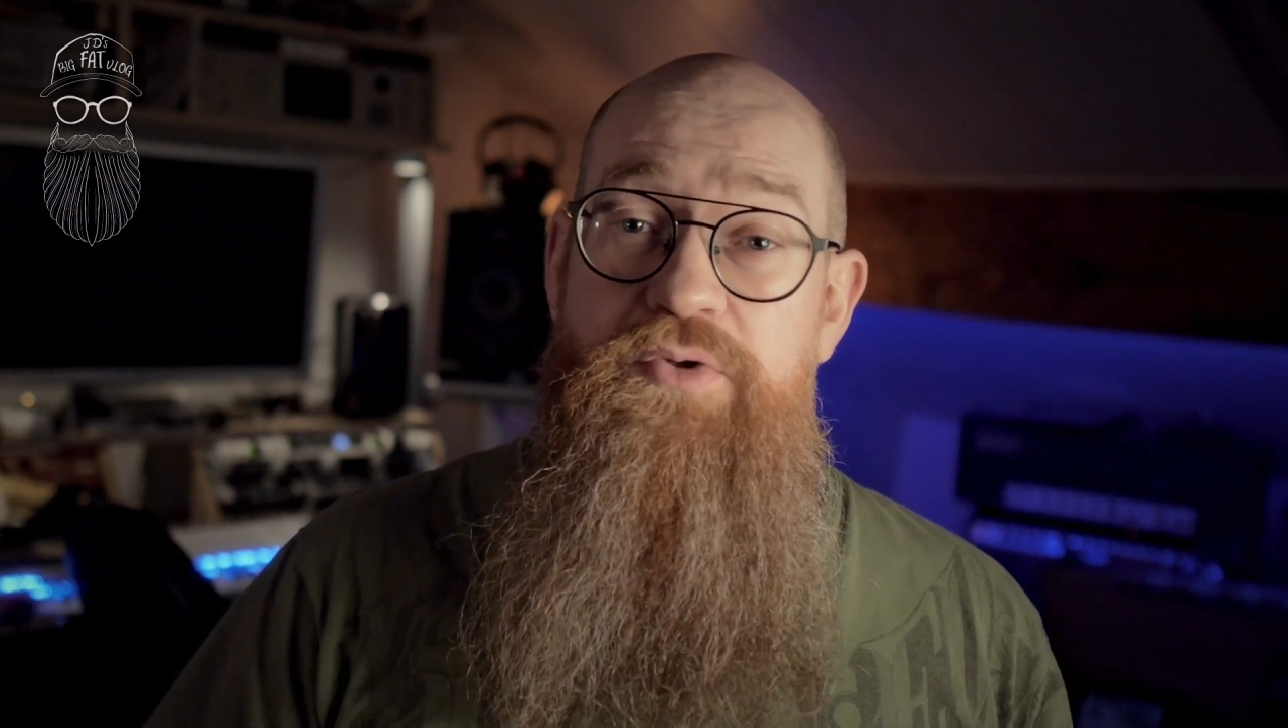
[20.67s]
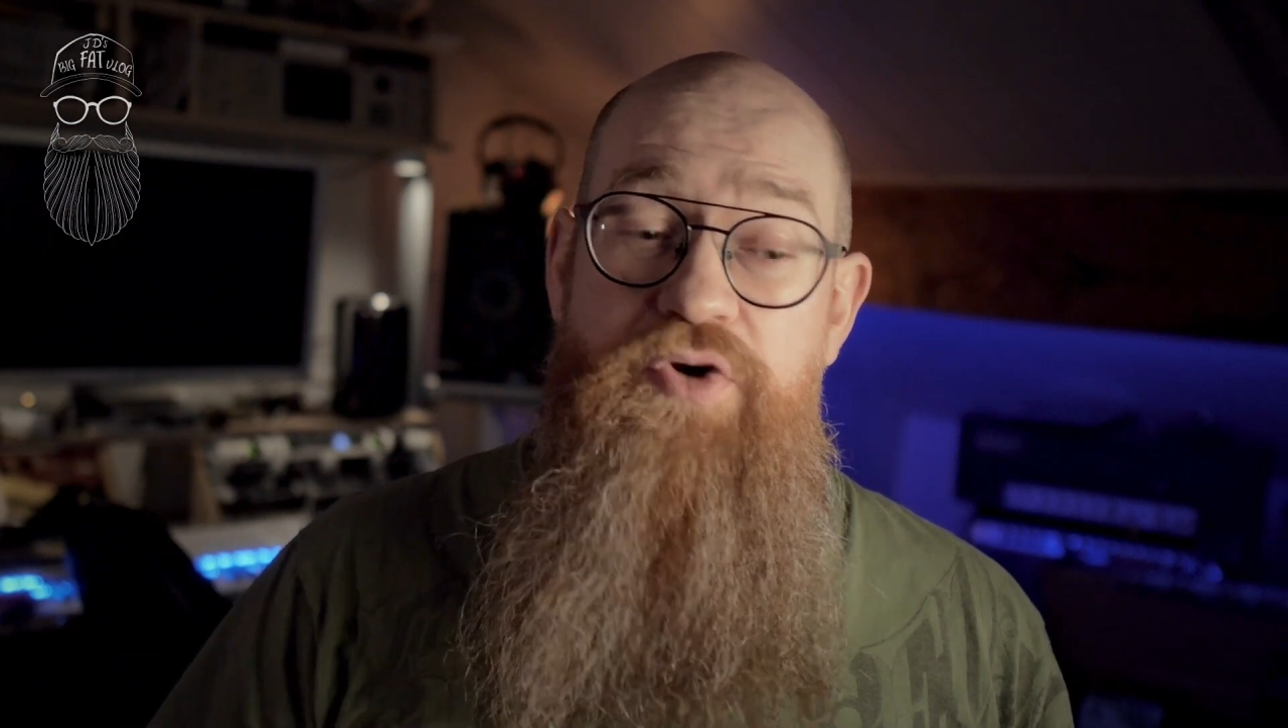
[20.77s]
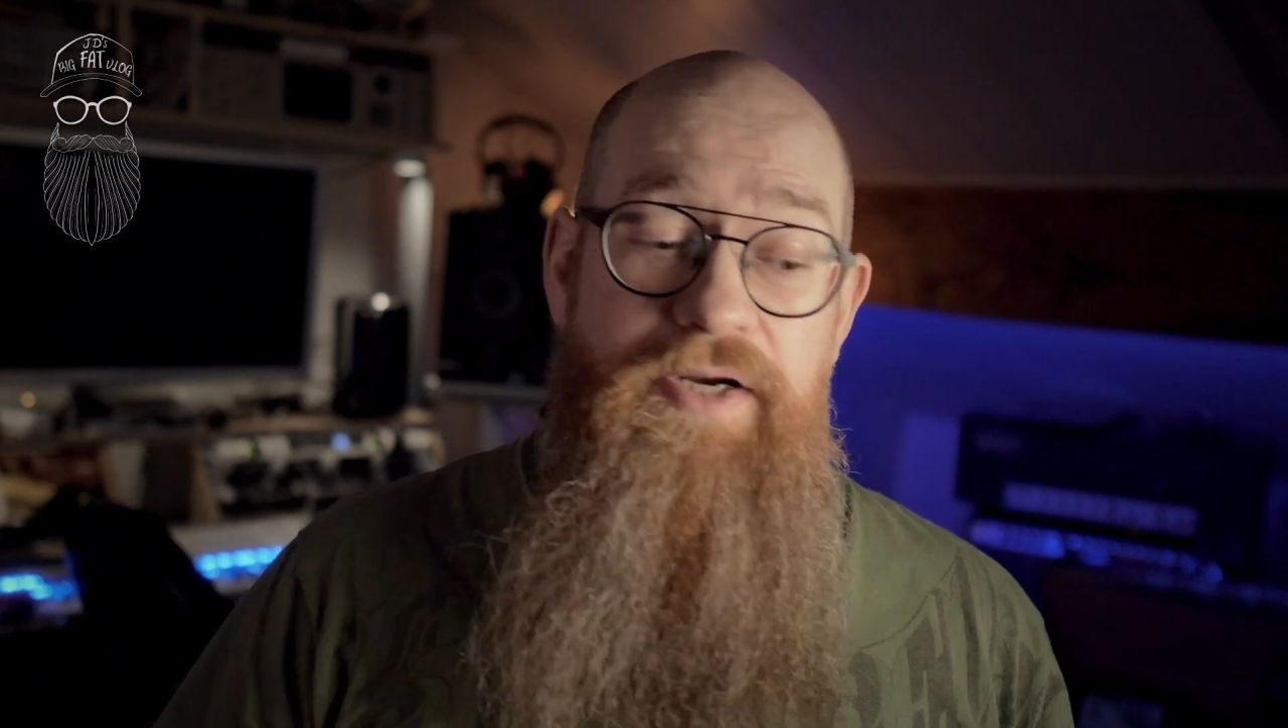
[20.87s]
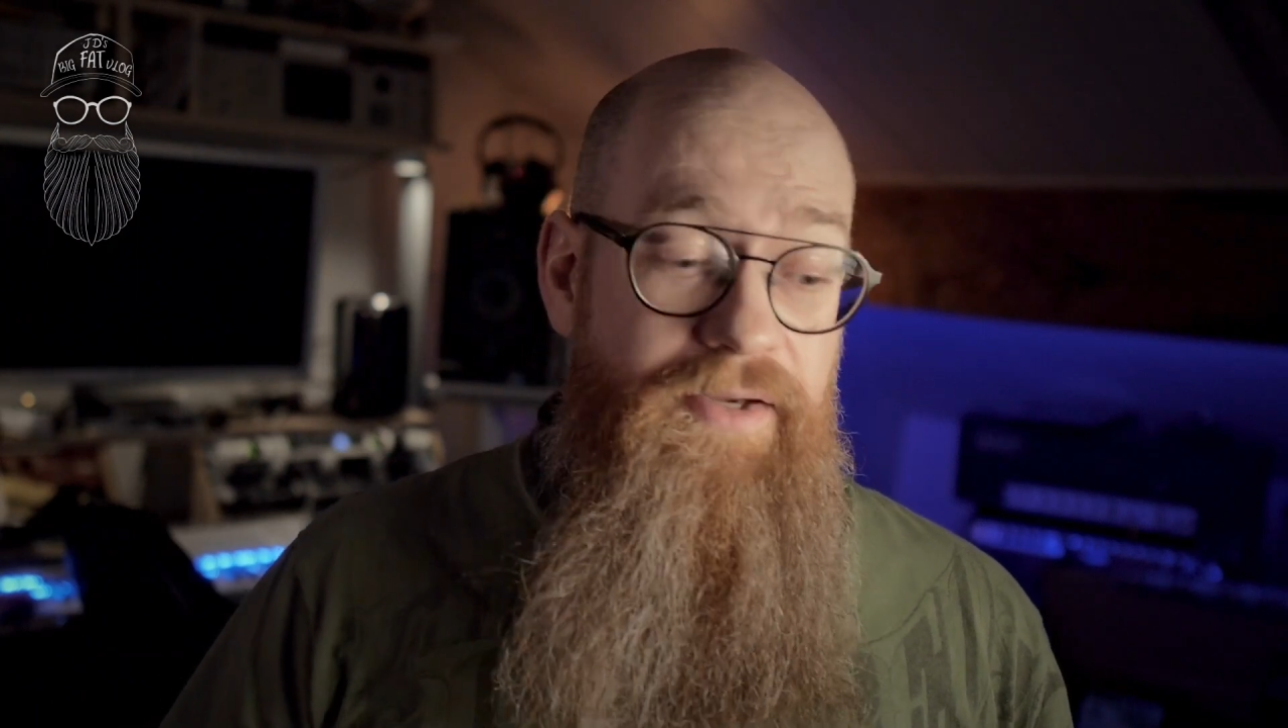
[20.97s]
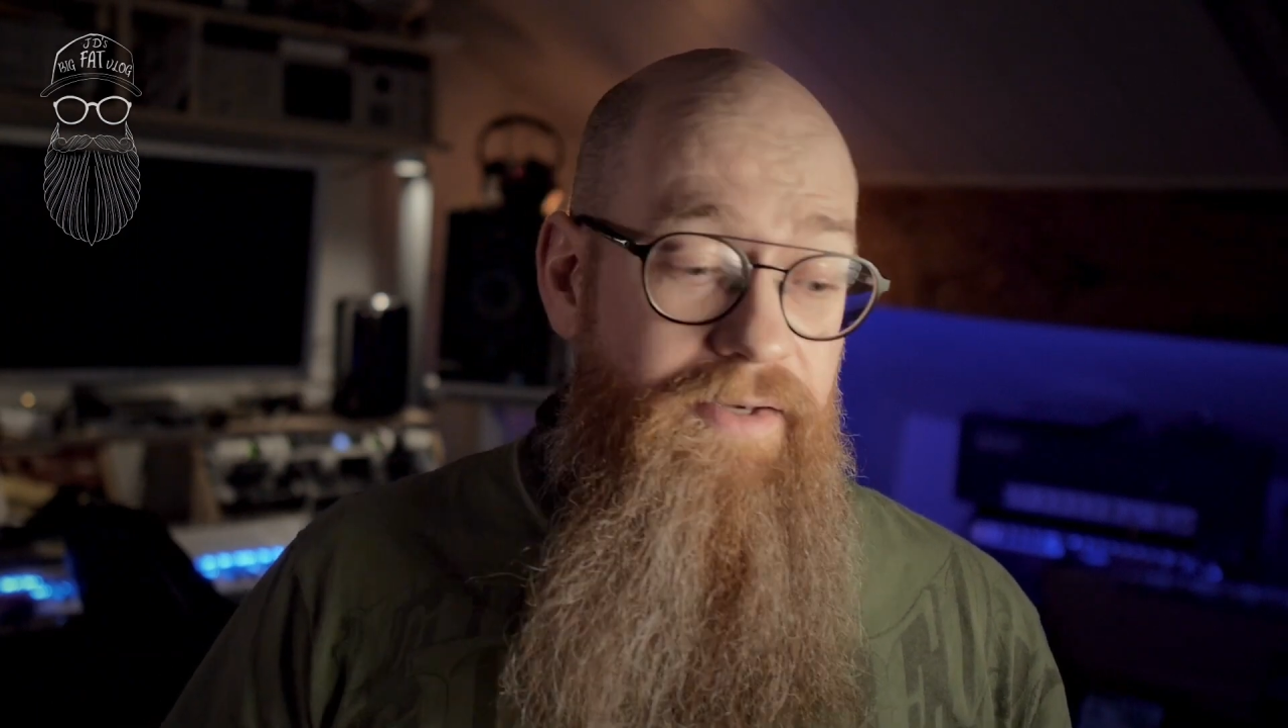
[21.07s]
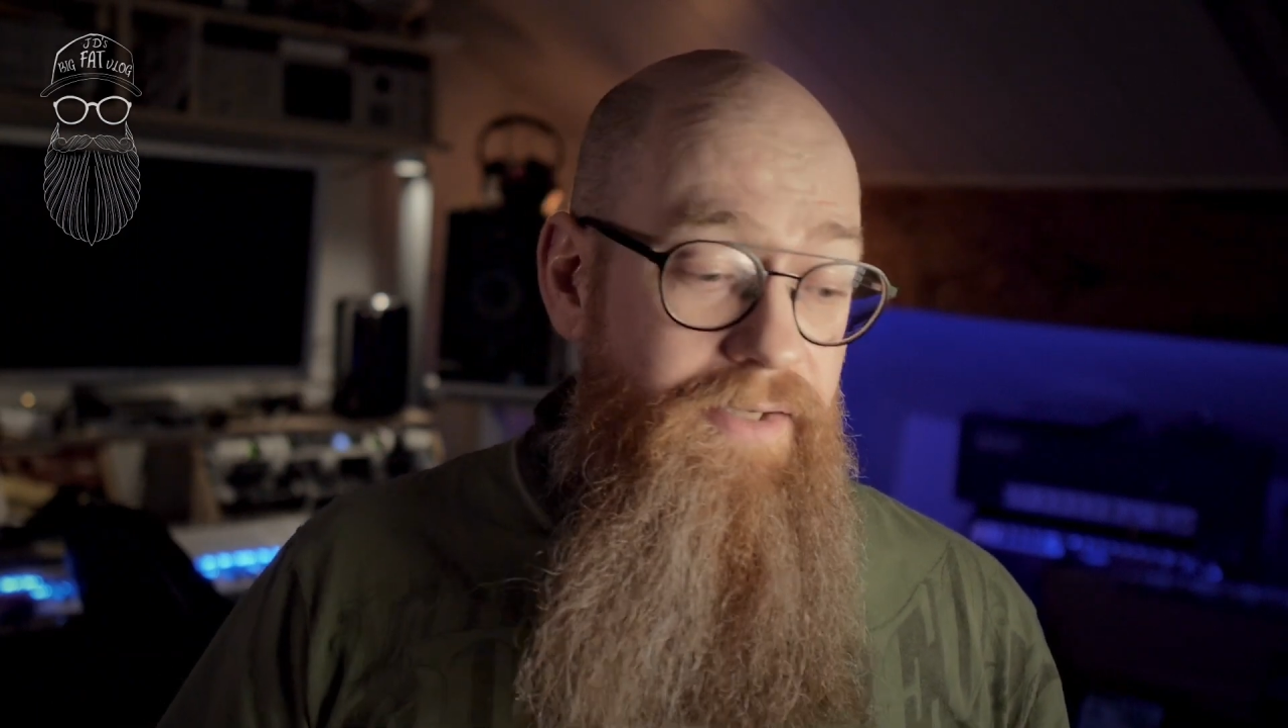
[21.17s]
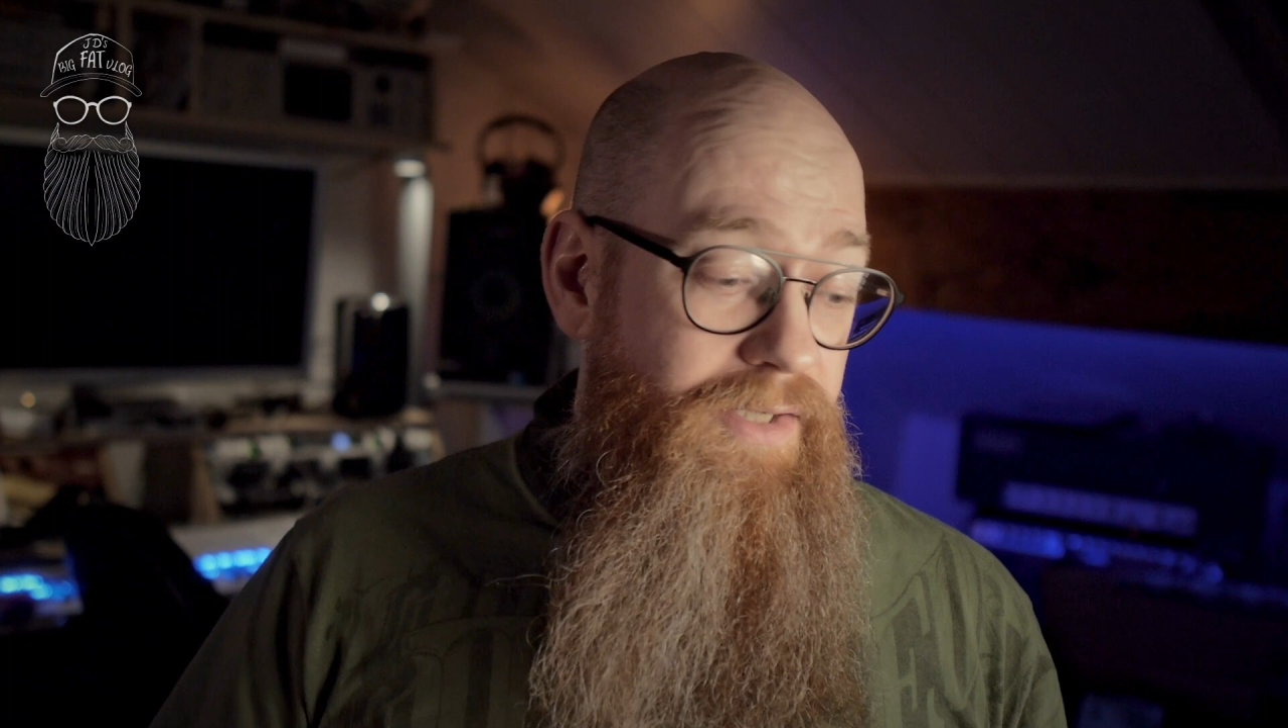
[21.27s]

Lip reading: trainer.